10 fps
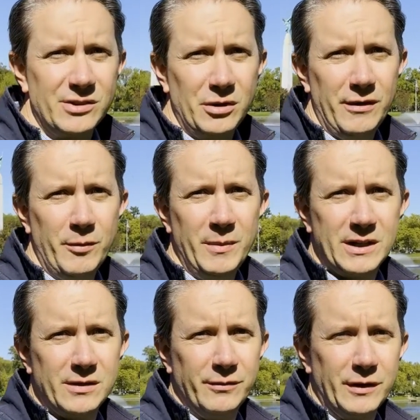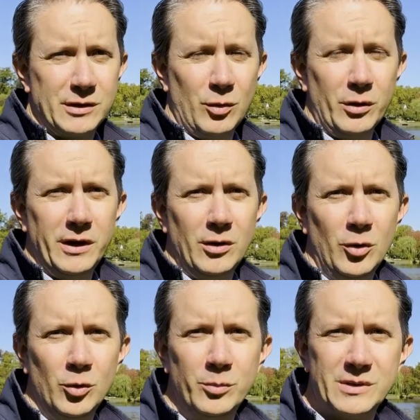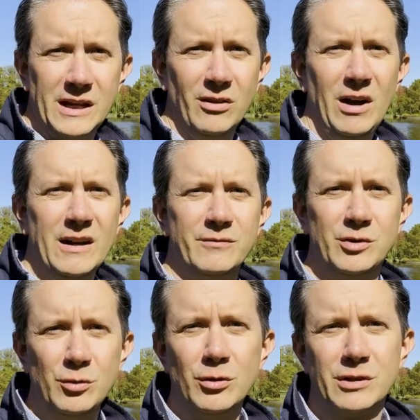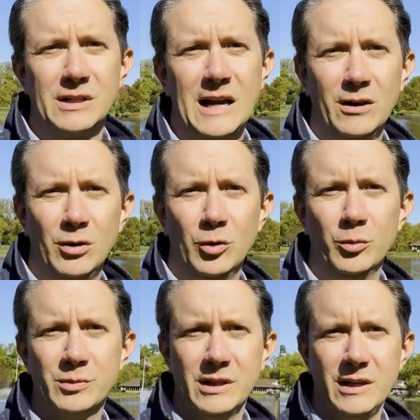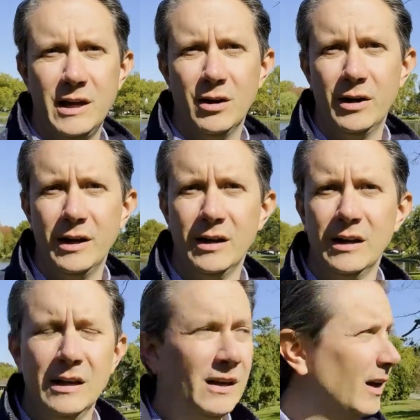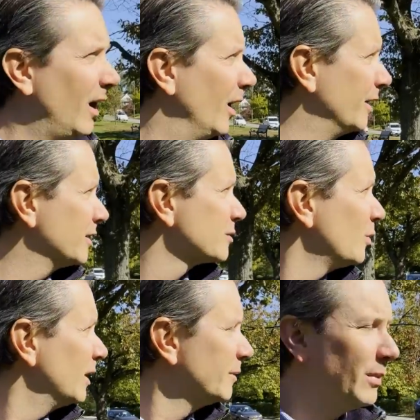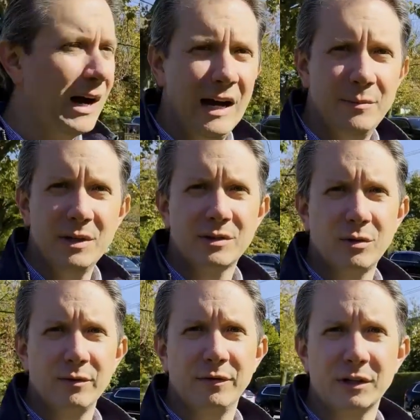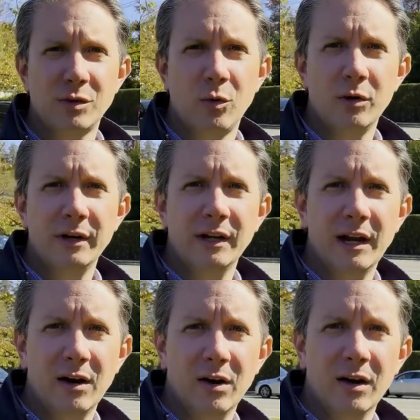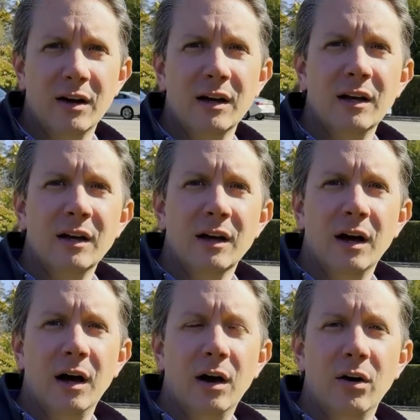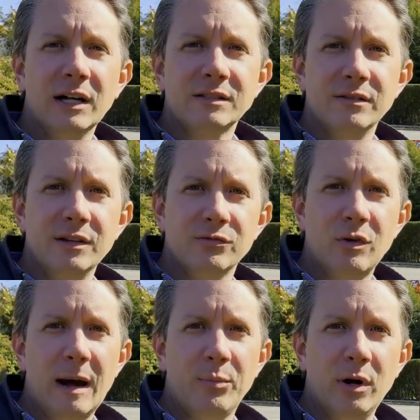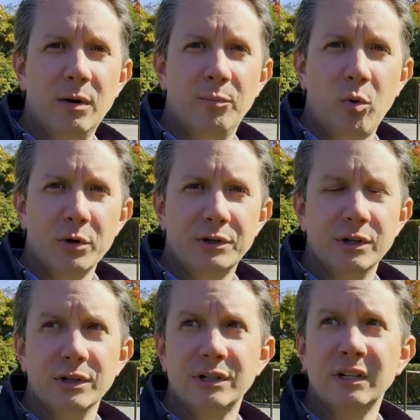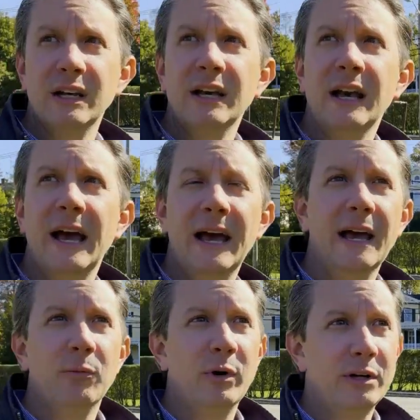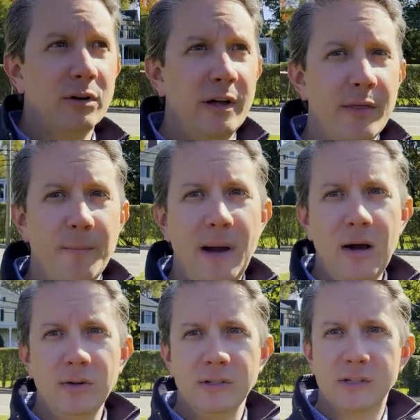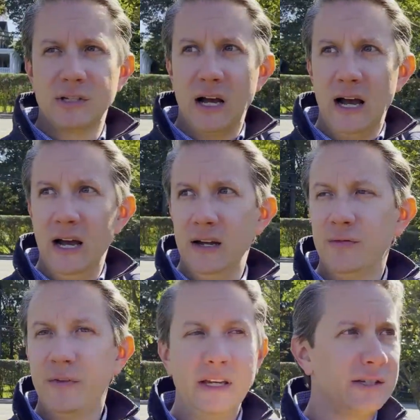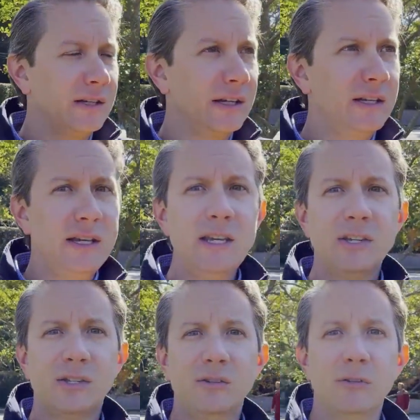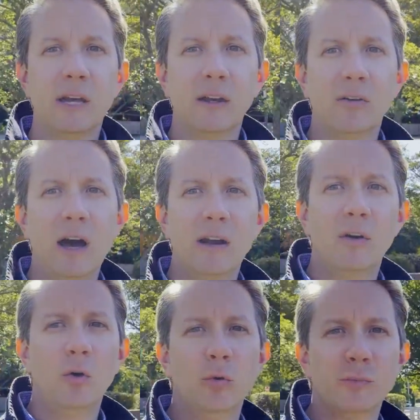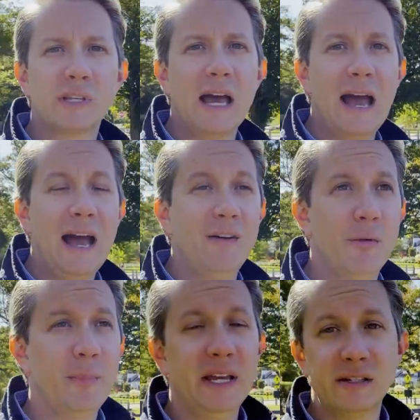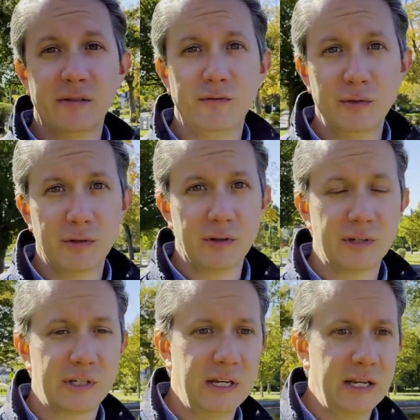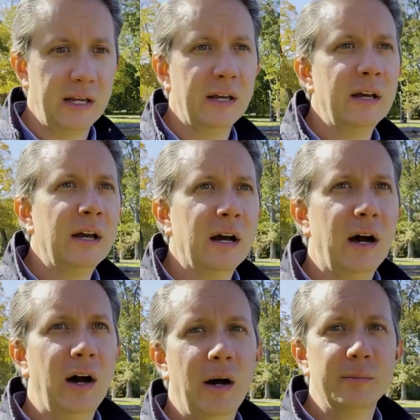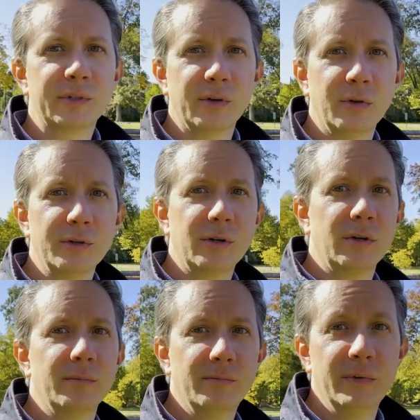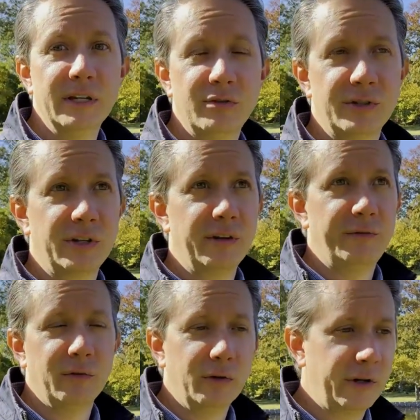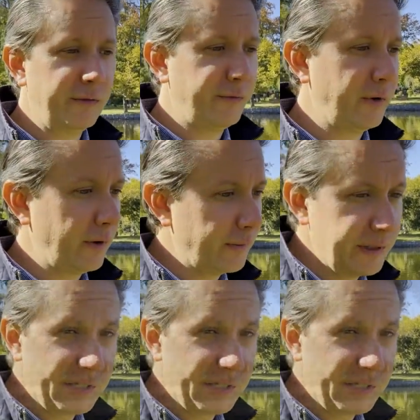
so you have a mix of Victorian homes and a lot of Tudor style homes in the area. Here's one behind me, sort of Victorian era, lots of these wraparound porches. And when you're on the mountainside facing east, you get a lot of homes that have amazing views of the city. So those are interesting if you're looking for a